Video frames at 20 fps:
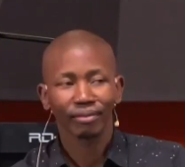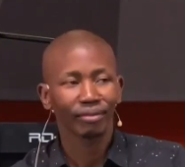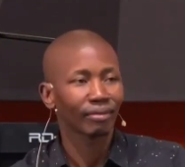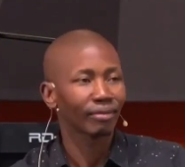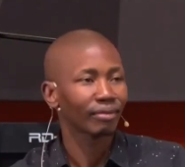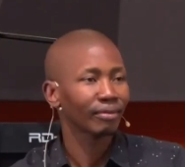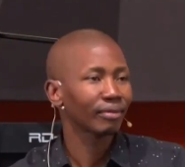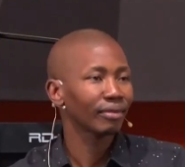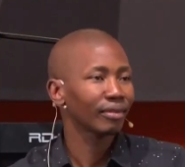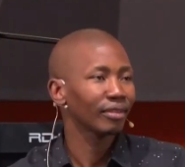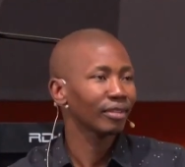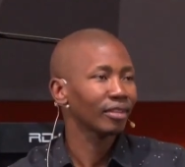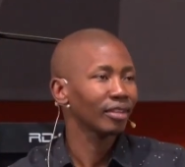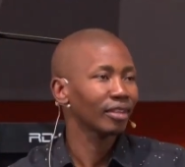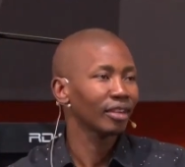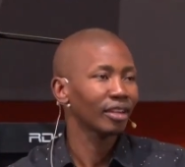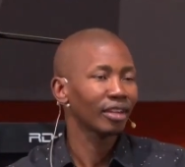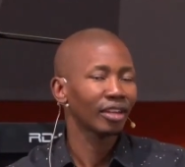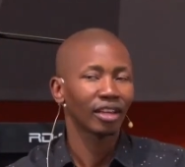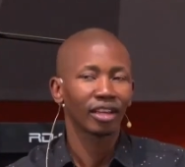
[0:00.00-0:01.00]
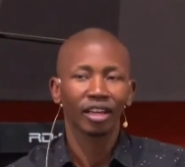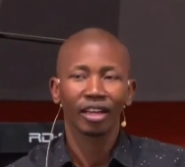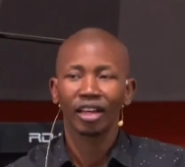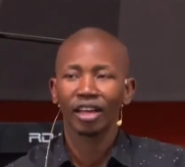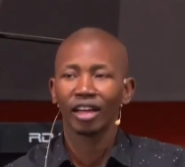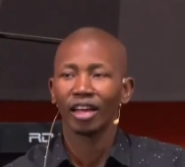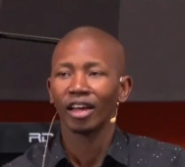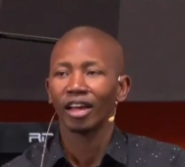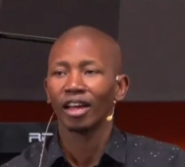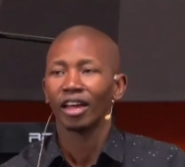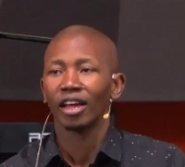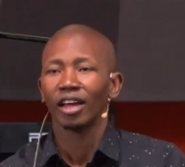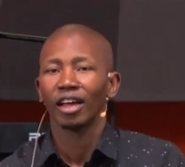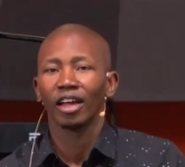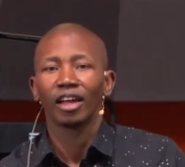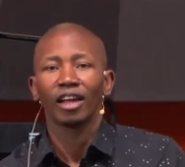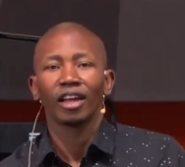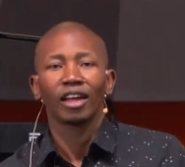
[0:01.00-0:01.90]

No one is speaking in this clip.